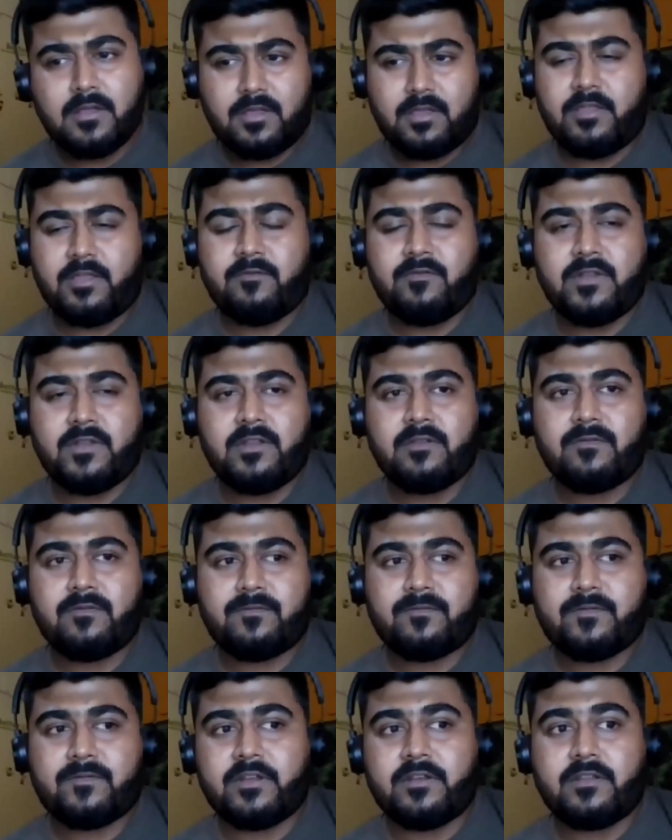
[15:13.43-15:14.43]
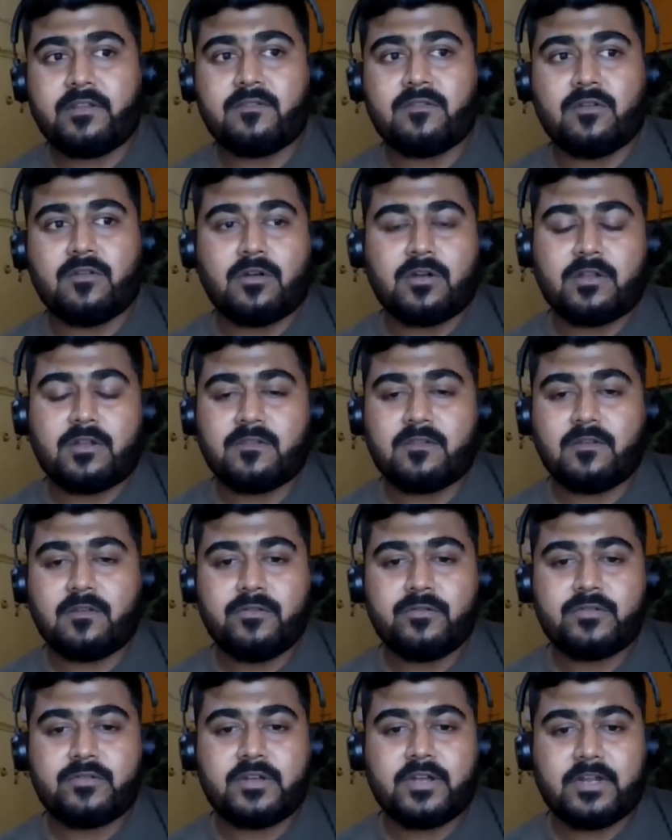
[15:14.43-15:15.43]
Even if it is not a
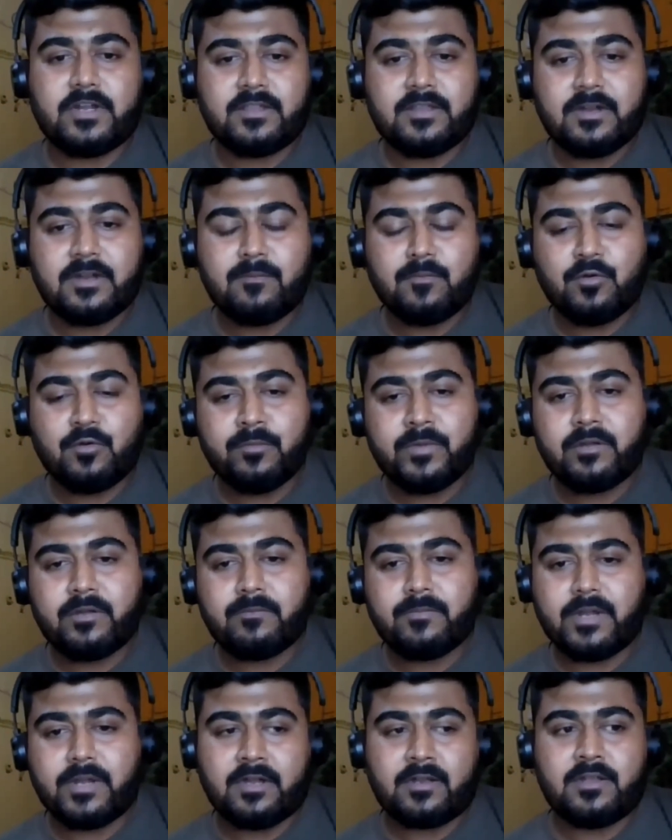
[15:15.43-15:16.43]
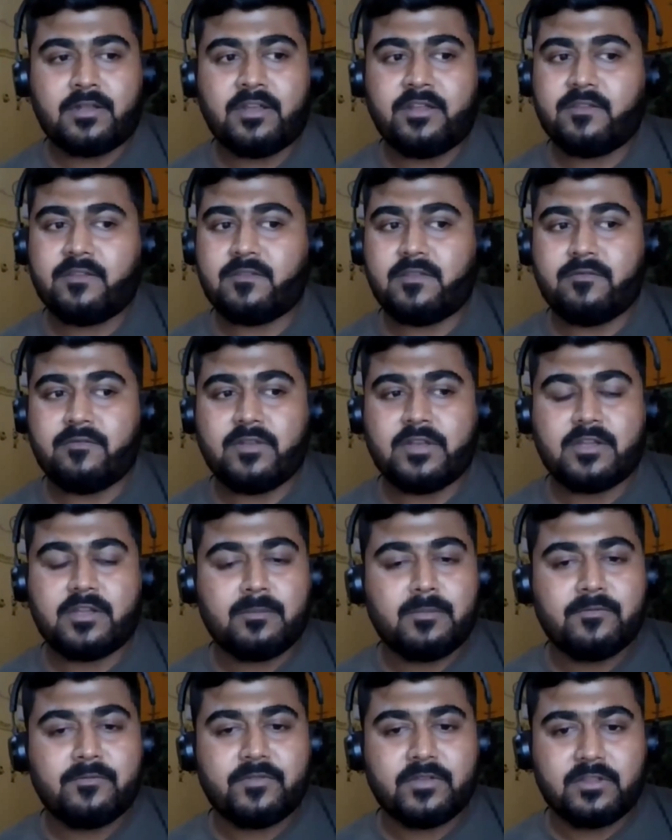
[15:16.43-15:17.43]
solution at that moment, at least they will
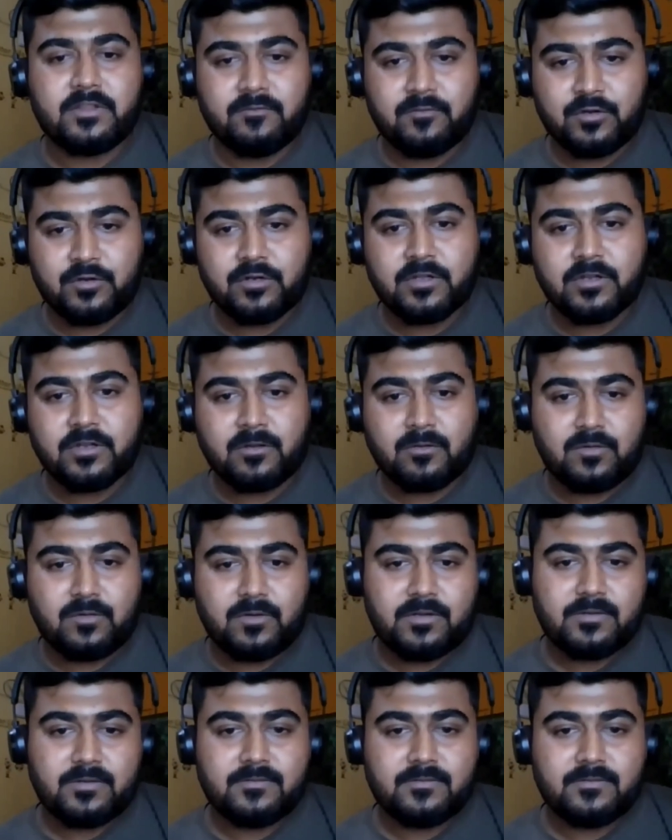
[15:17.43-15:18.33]
come up with a workaround.